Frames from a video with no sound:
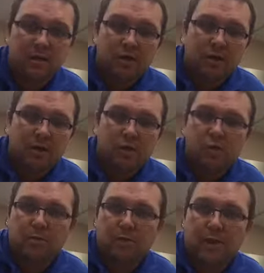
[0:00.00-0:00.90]
it all
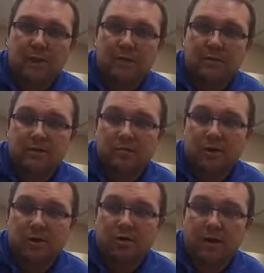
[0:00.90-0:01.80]
depends as
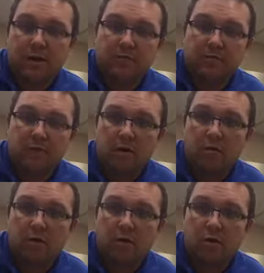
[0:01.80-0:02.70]
well how far
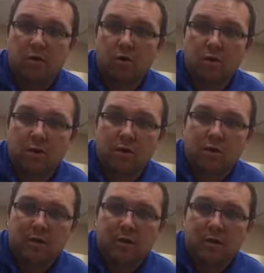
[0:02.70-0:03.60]
along
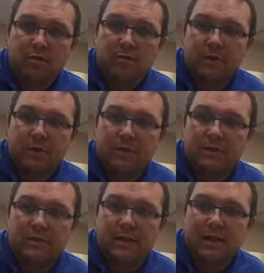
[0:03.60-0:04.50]
the
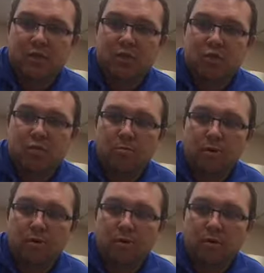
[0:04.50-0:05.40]
continuum
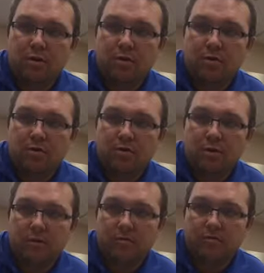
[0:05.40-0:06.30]
of
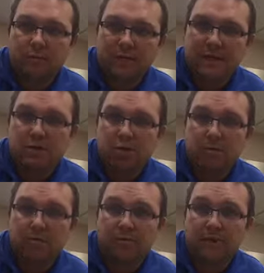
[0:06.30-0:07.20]

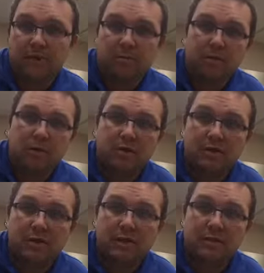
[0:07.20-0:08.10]
tendinopathy that a
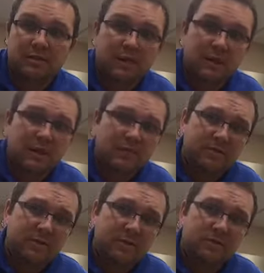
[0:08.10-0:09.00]
person is. If
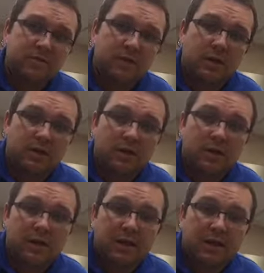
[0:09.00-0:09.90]
someone's very
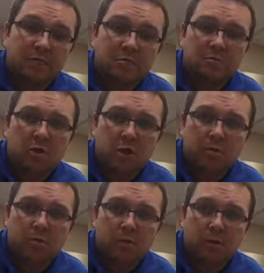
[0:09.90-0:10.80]
early in it, you could
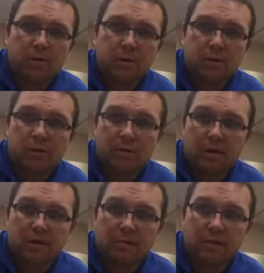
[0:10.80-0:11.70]
probably work them
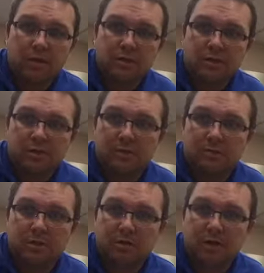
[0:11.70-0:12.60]
in compression to some
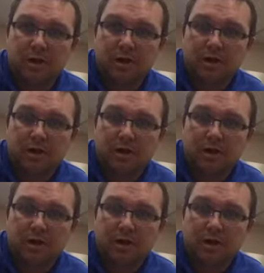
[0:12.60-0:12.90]
degree.